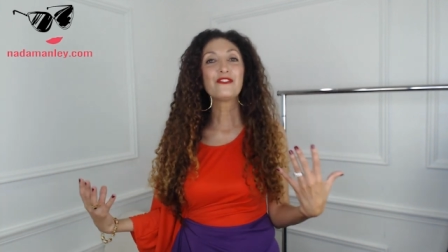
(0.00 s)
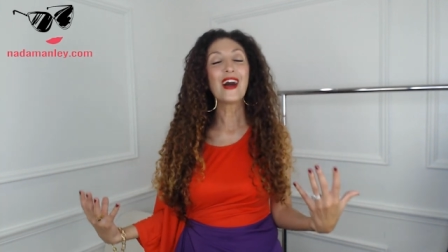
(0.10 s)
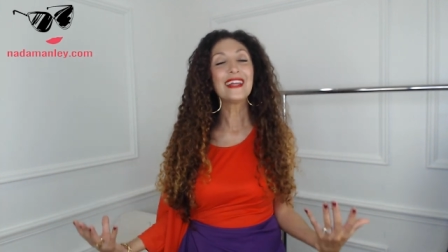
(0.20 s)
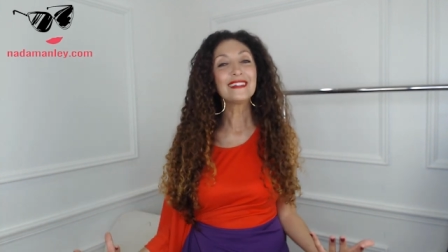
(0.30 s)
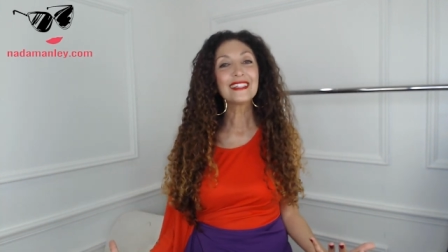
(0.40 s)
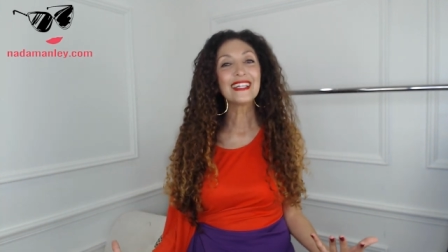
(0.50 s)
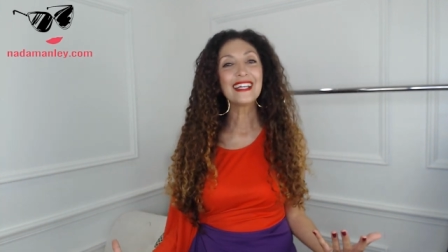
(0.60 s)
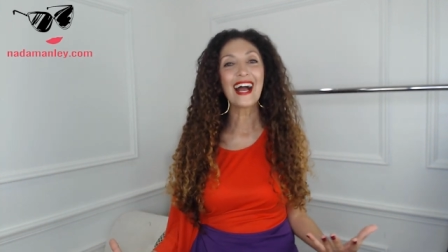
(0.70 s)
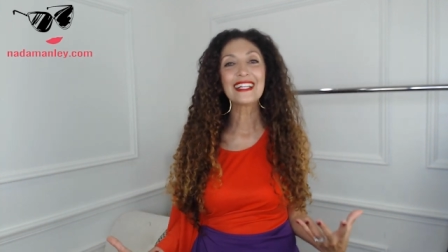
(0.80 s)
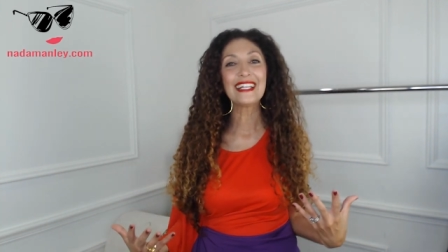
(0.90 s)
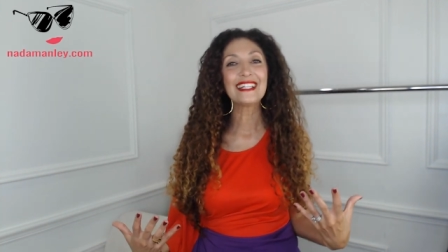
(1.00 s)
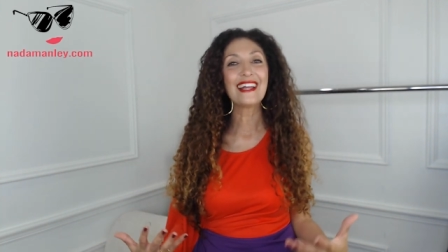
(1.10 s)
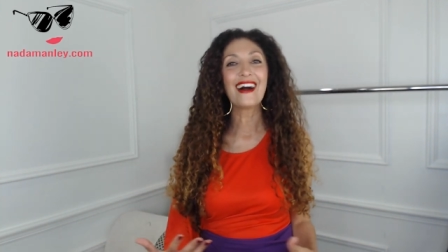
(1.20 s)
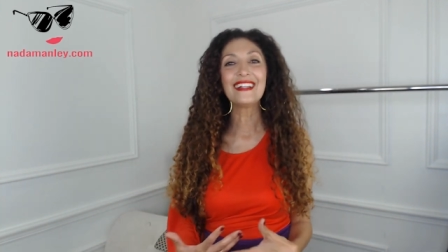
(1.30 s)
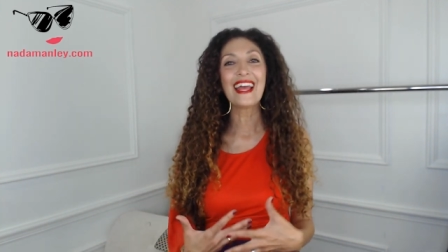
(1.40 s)
Finally, I
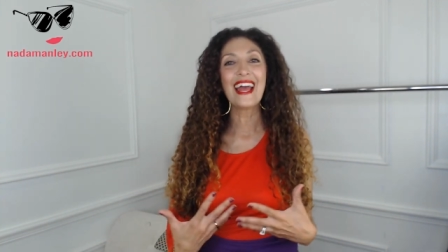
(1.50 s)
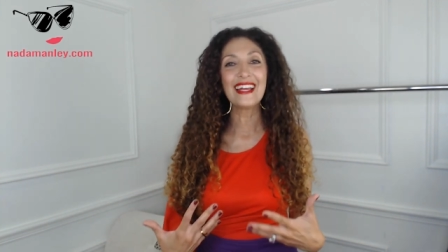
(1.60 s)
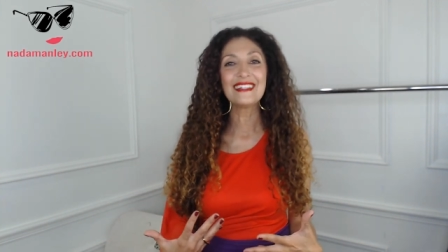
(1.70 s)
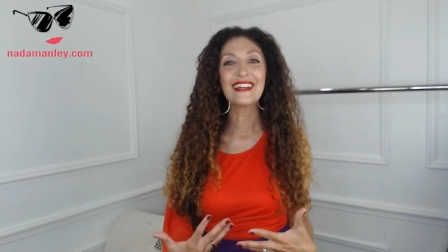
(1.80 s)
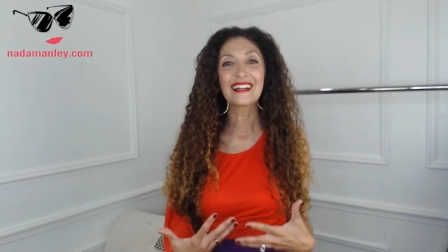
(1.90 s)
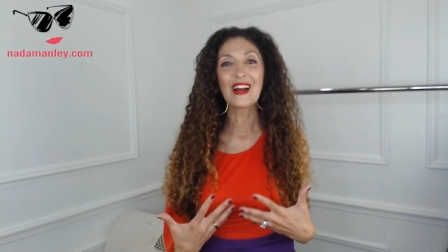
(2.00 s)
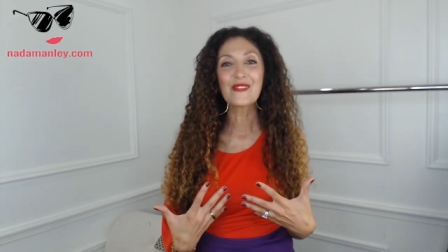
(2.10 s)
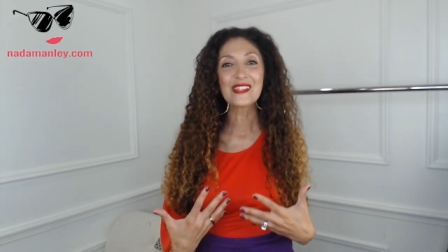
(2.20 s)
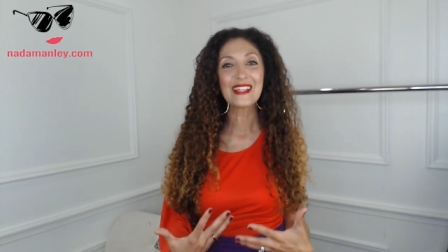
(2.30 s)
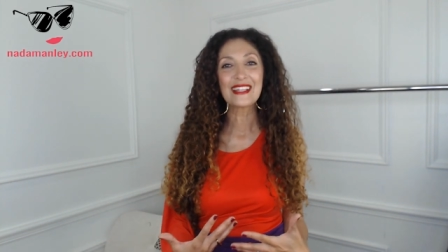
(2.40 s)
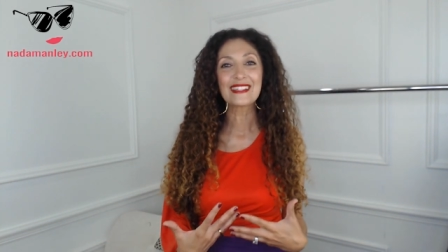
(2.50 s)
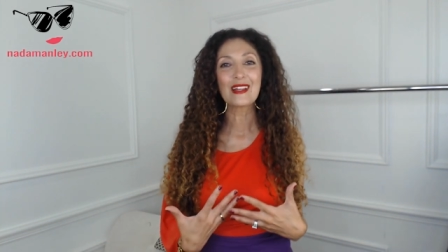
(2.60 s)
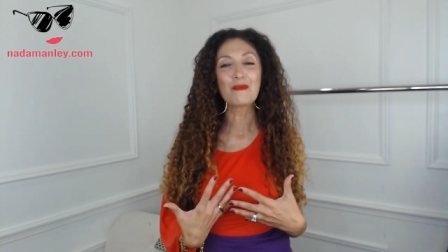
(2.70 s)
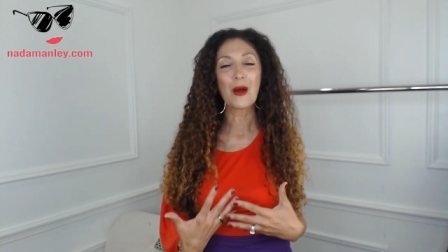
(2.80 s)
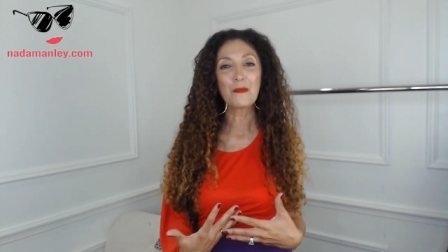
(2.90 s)
cannot end a conversation
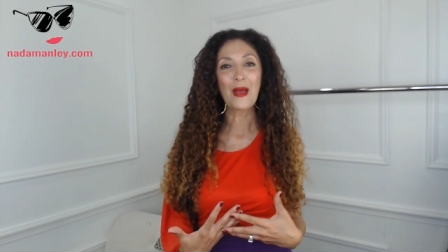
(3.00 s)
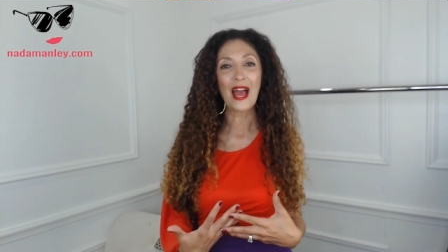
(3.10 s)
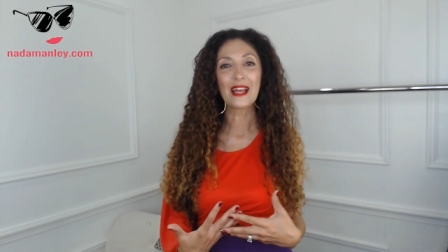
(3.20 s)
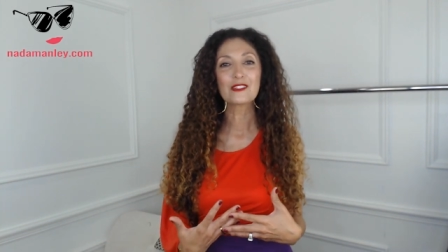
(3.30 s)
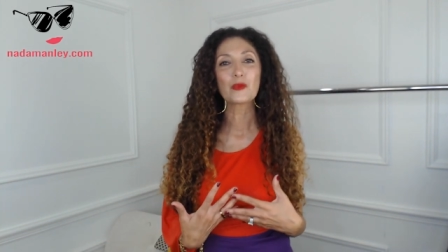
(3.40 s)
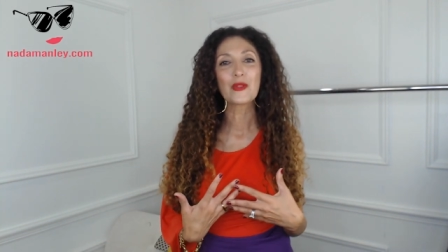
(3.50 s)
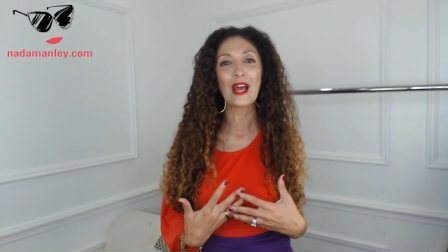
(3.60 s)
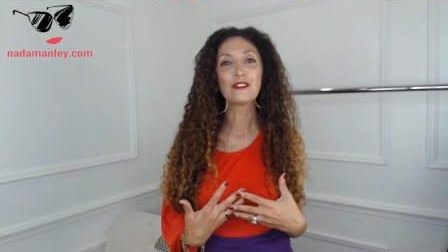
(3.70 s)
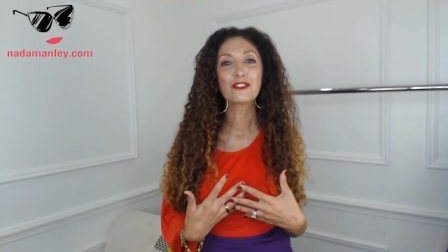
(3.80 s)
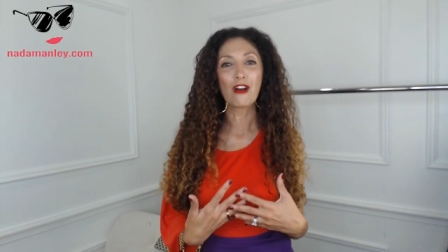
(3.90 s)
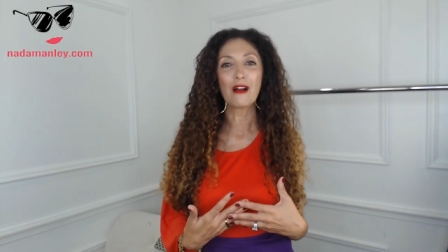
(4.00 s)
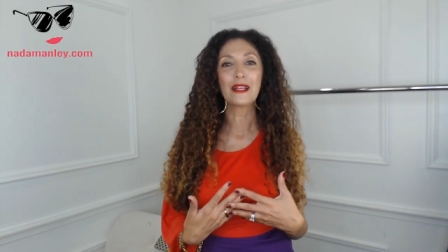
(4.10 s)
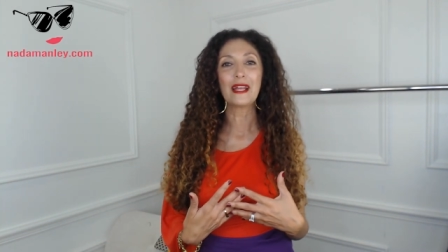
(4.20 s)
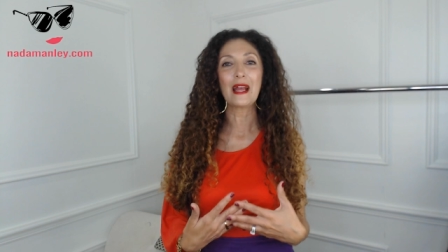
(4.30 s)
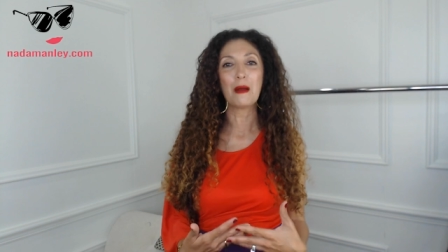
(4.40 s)
about bags without
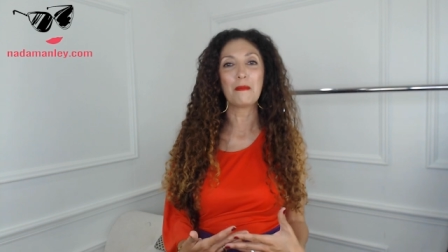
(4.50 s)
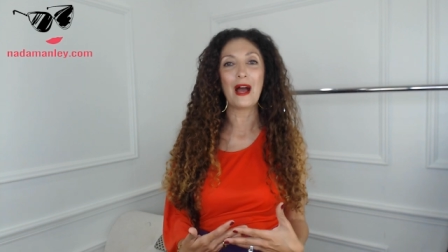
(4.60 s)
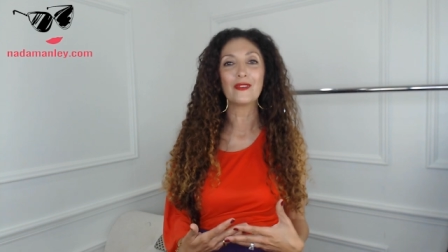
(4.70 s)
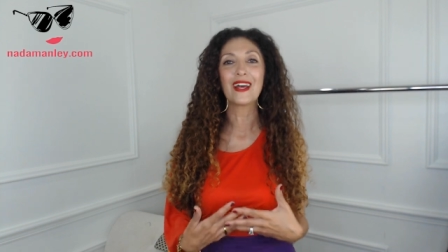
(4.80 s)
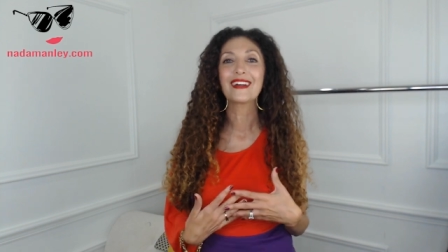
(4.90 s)
talking about a